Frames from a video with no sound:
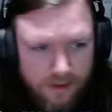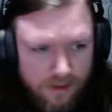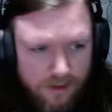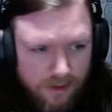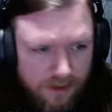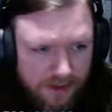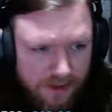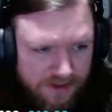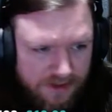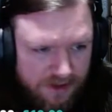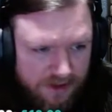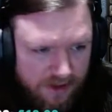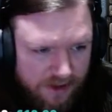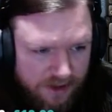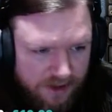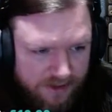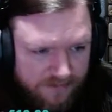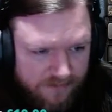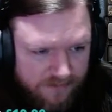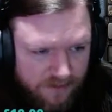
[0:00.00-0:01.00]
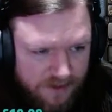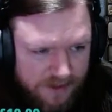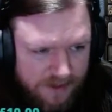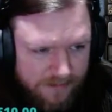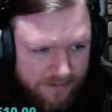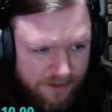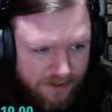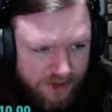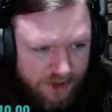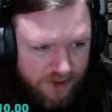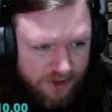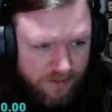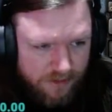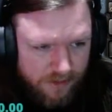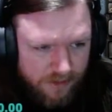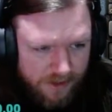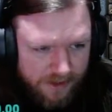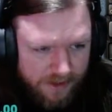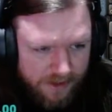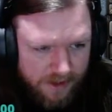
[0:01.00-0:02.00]
these guys for damage,
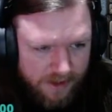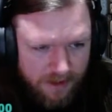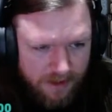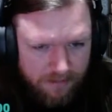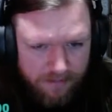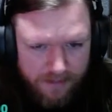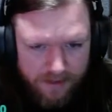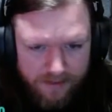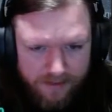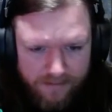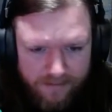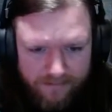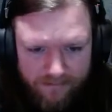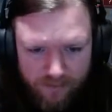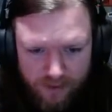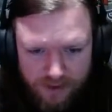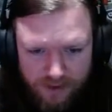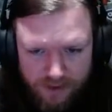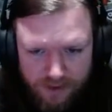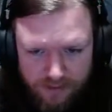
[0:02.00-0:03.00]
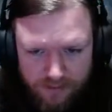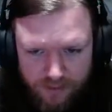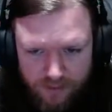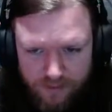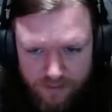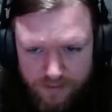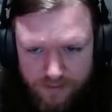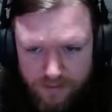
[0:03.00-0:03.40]
like him, for example.